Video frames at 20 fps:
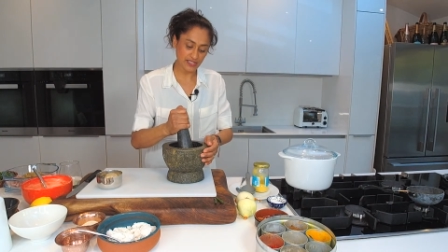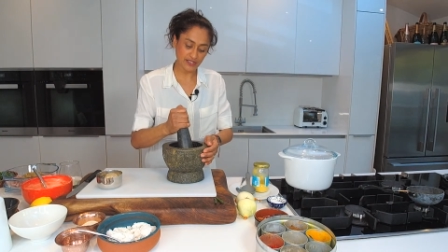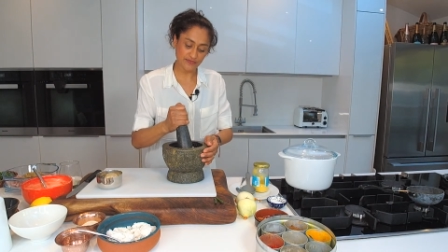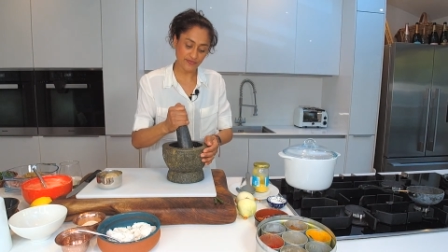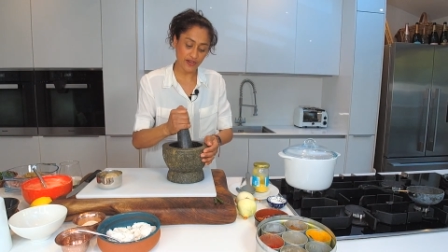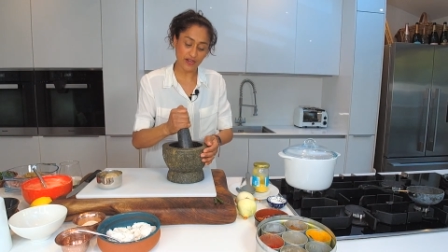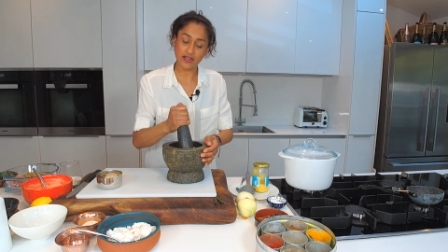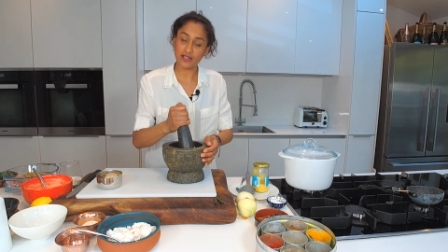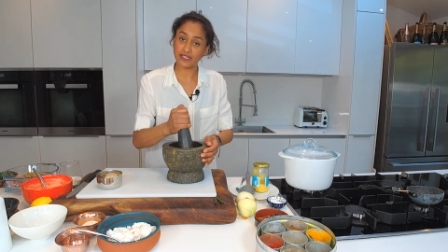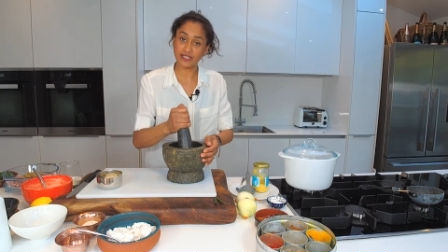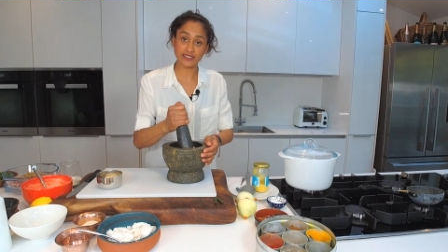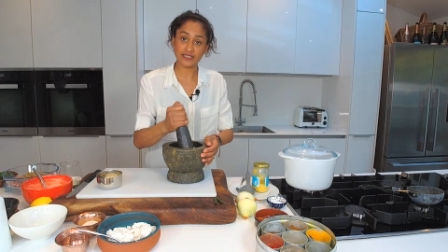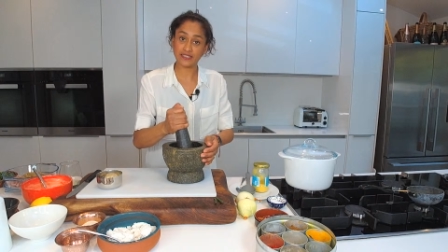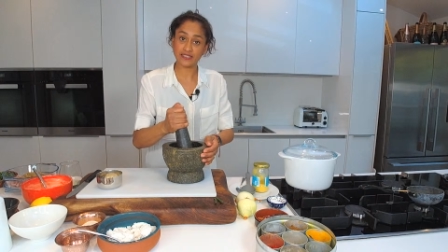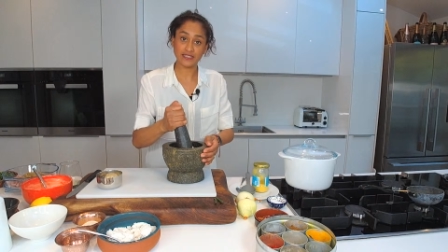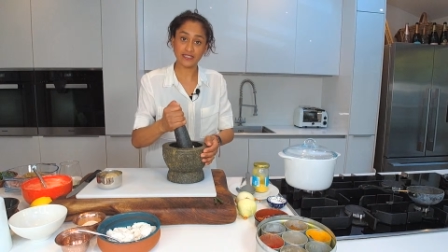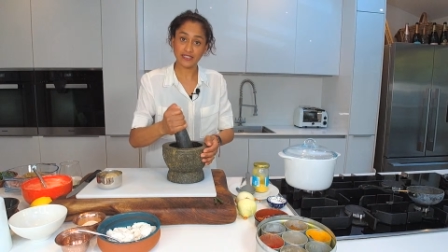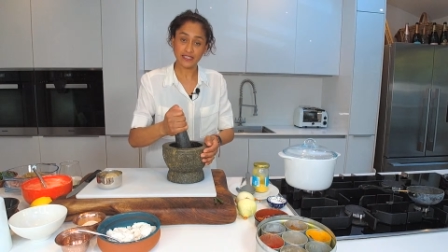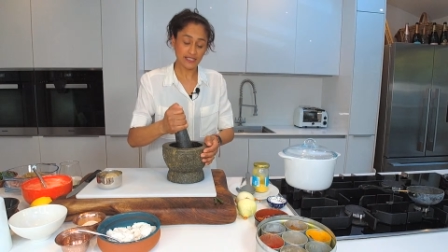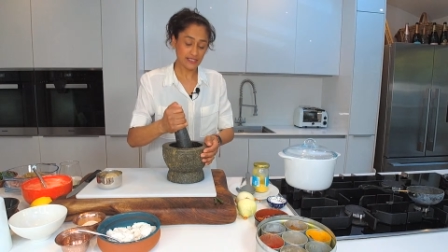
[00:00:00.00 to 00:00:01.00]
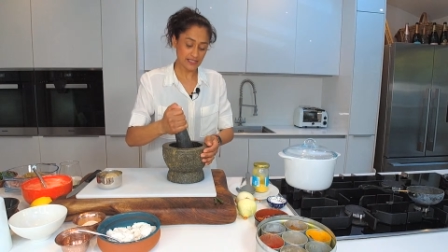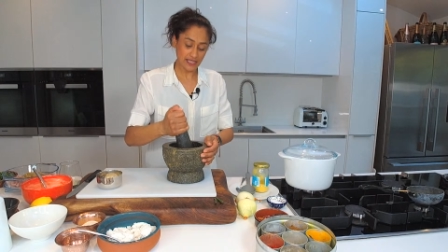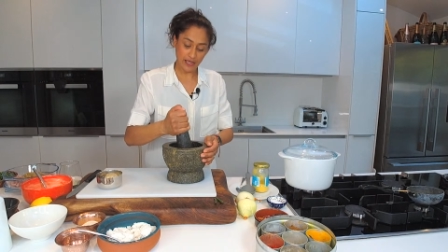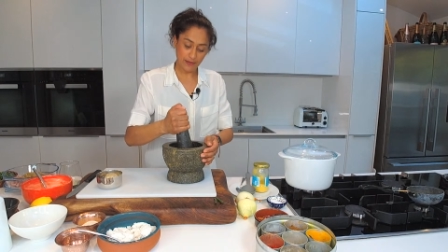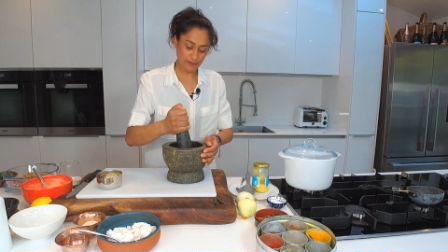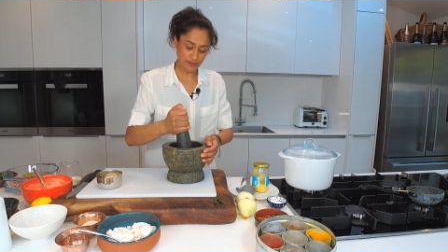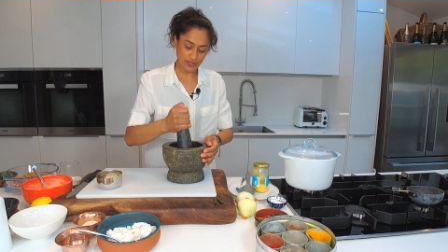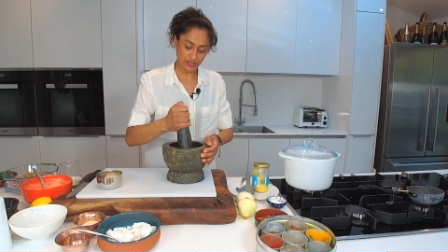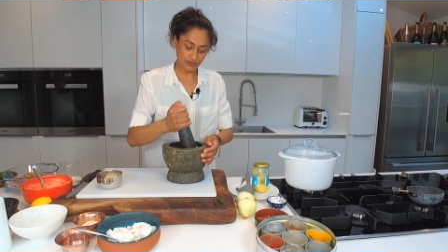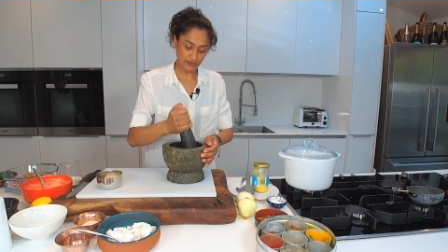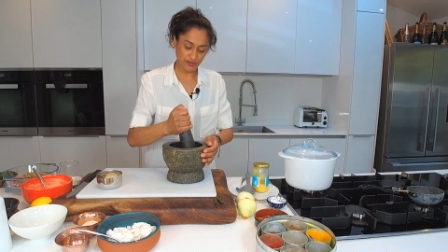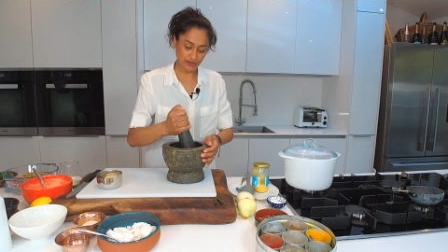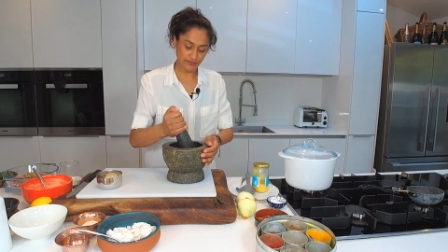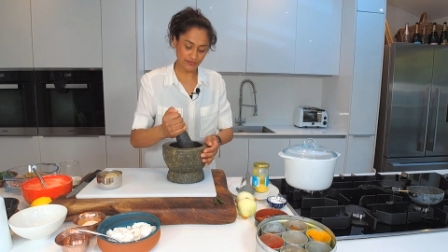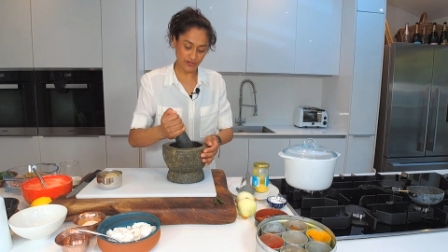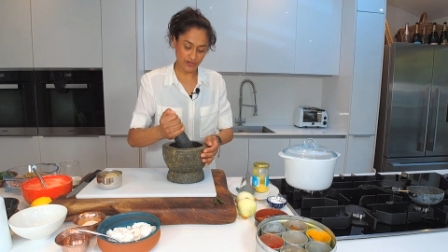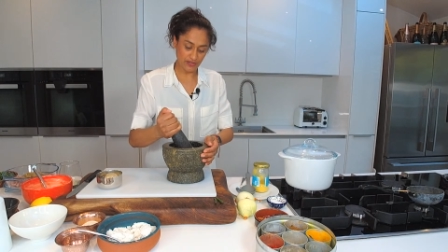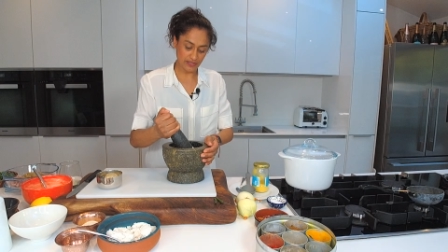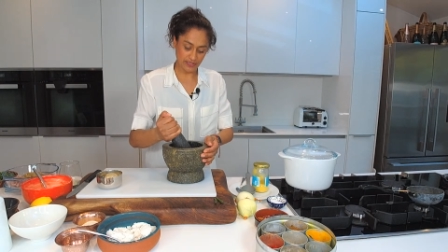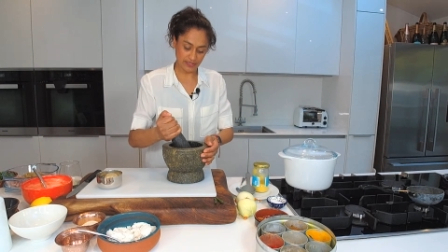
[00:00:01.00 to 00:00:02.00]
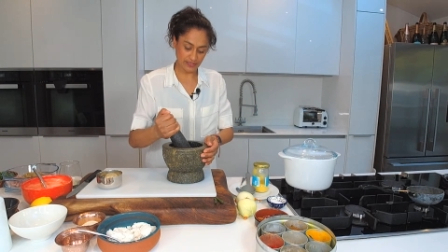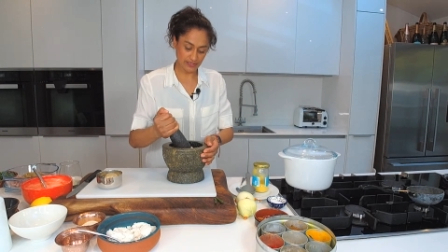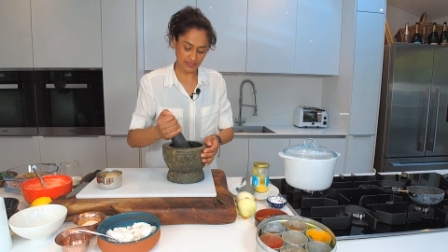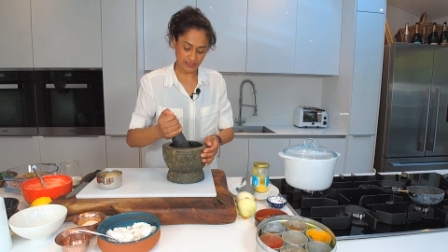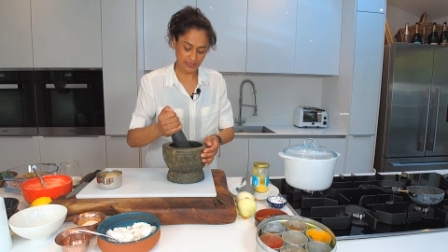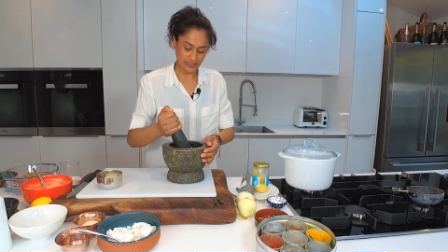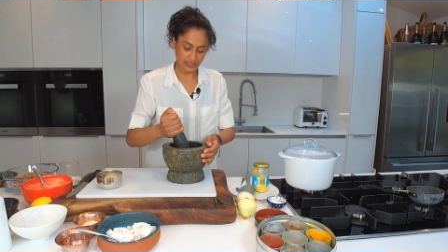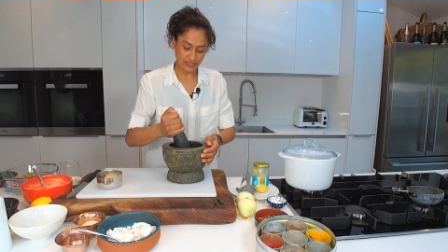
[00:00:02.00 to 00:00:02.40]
It's fine. It's absolutely fine.